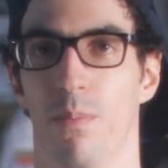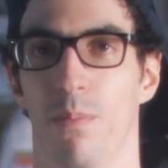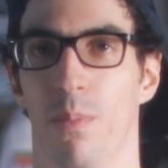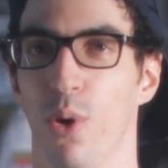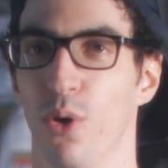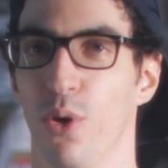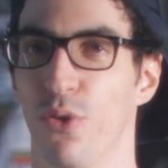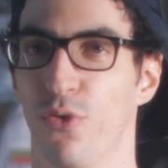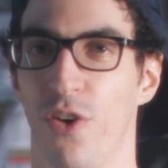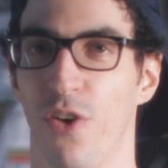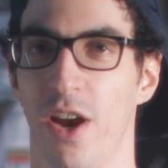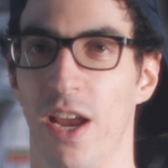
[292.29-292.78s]

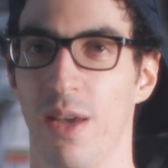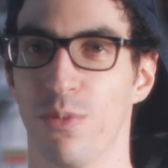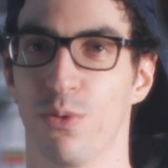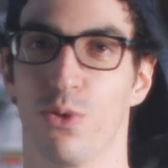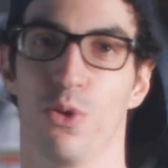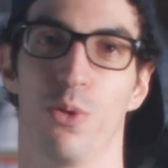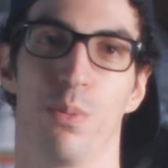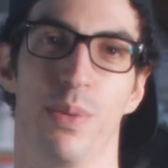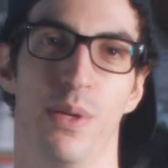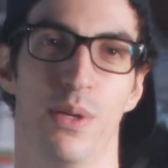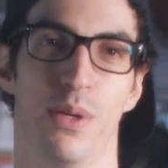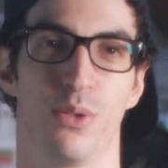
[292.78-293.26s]
Both frames
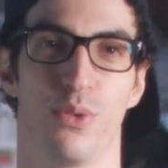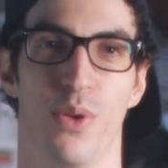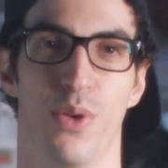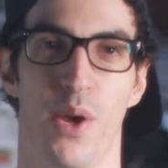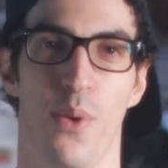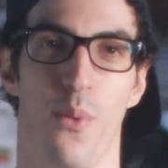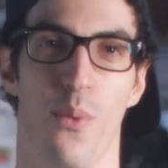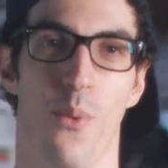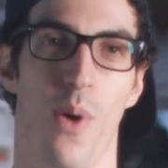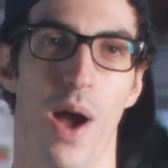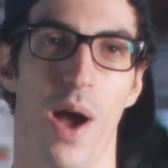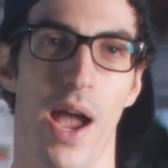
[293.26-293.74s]
will appeal to a
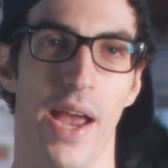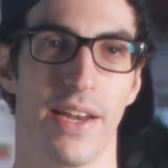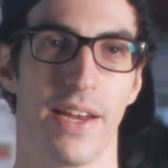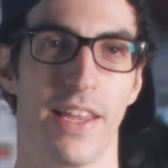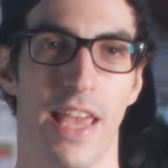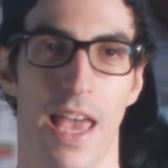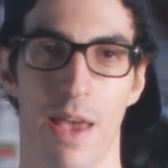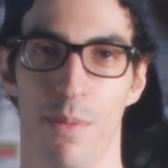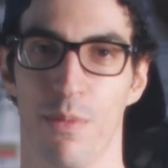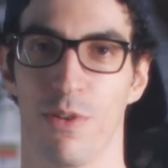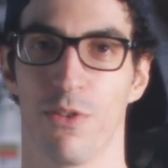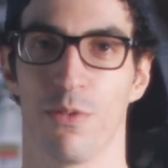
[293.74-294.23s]
wide
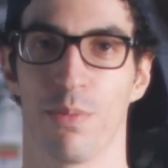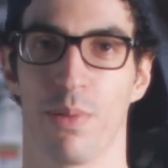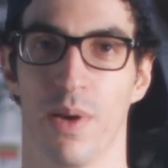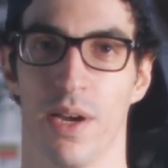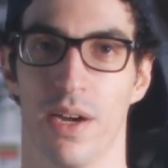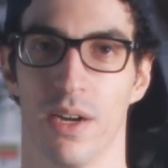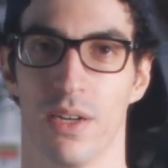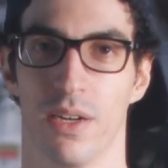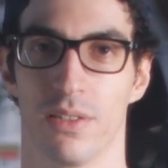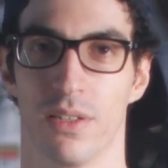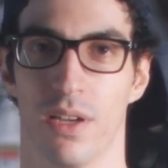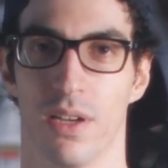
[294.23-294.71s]
gamut of
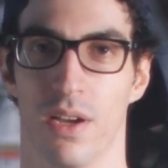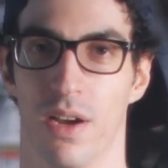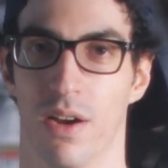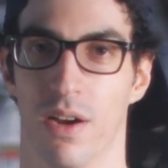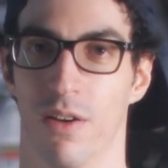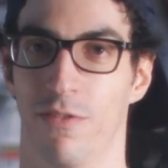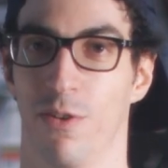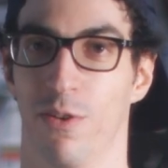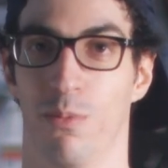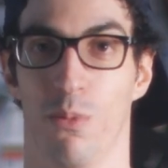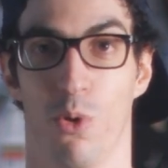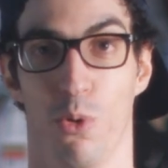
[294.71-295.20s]
players,
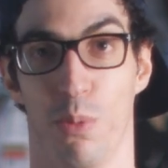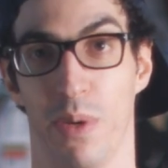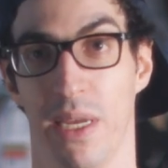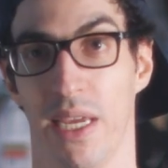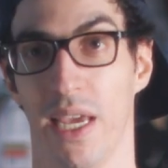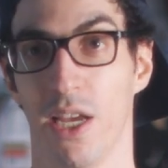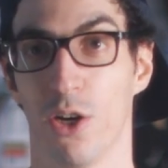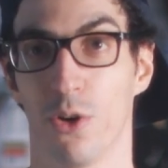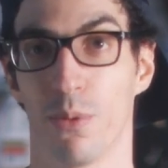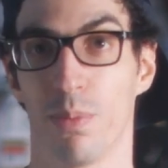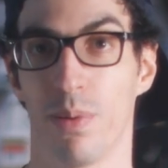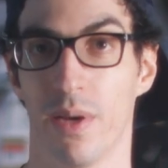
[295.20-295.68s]
from more
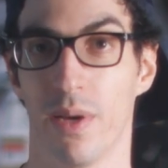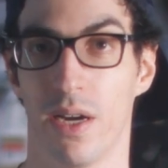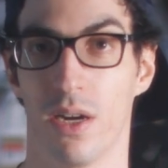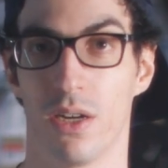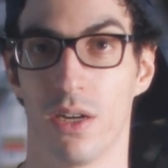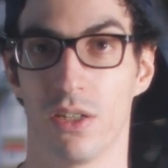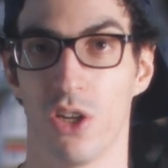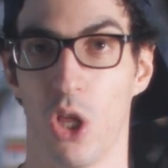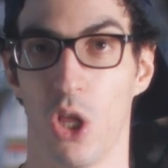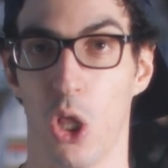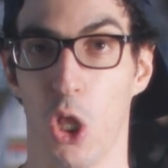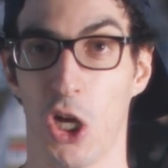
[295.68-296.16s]
beginner
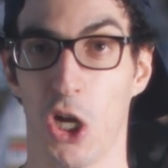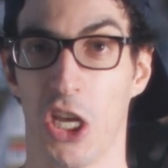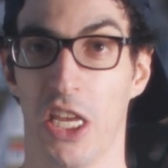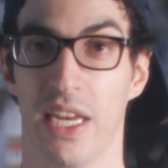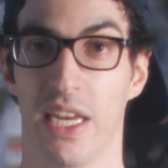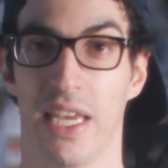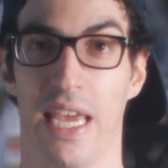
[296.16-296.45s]
players looking to